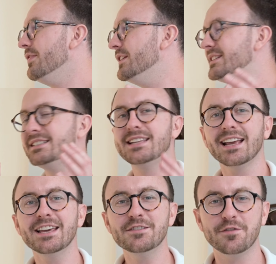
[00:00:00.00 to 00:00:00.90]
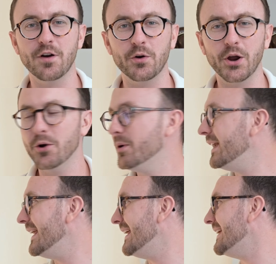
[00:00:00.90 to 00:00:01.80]
The second
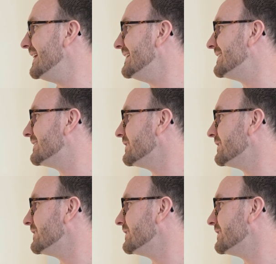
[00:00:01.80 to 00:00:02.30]
photo is